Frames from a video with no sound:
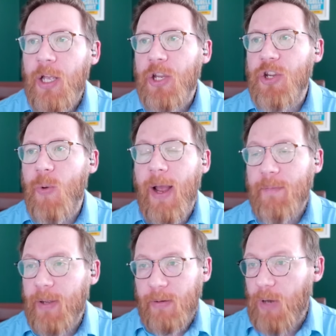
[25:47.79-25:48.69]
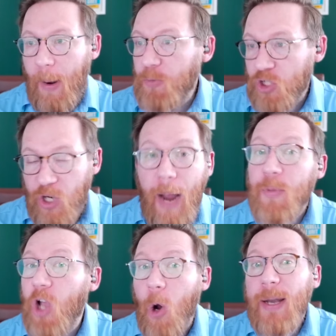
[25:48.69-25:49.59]
You have,
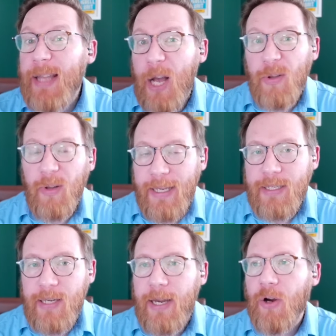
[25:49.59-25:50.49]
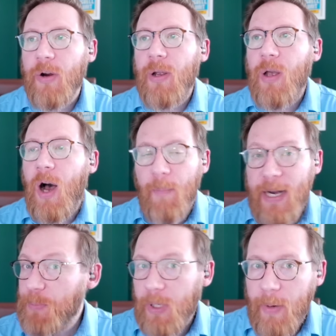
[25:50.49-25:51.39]
I'm going down the list here on
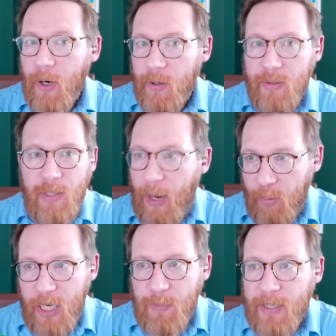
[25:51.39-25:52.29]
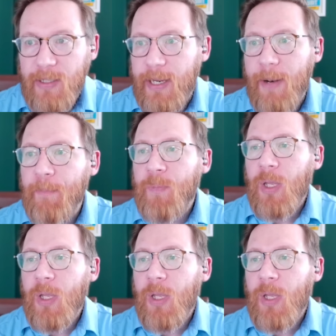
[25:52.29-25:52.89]
Baseball America's top prospects again.